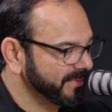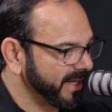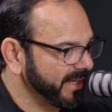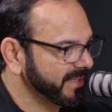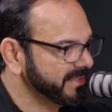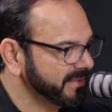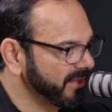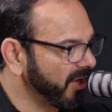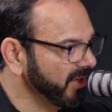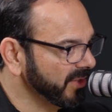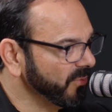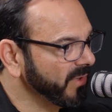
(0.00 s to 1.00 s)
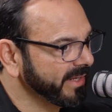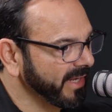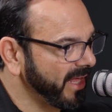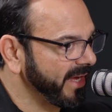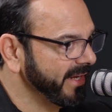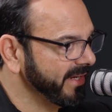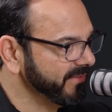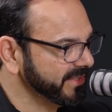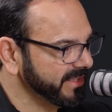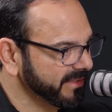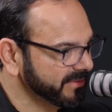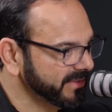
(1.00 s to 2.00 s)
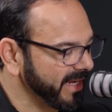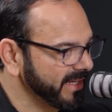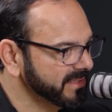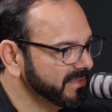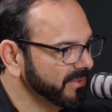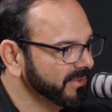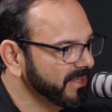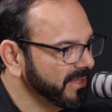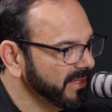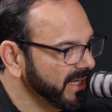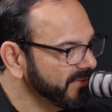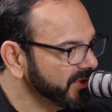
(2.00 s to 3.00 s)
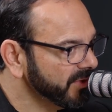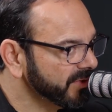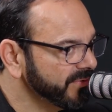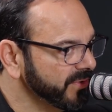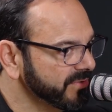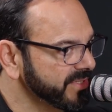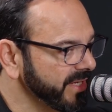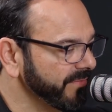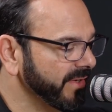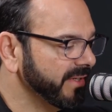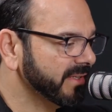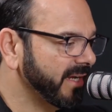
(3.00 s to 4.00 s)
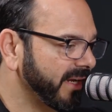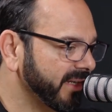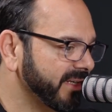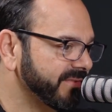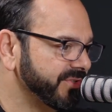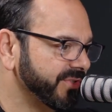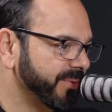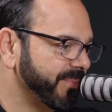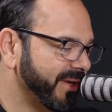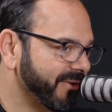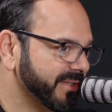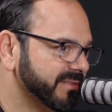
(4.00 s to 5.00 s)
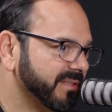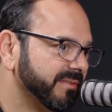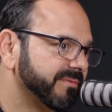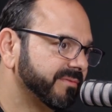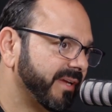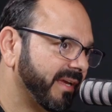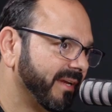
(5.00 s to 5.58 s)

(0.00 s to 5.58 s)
and it's all in one line every single day. So even though the food's different, it kind of gives you the appearance of, hey,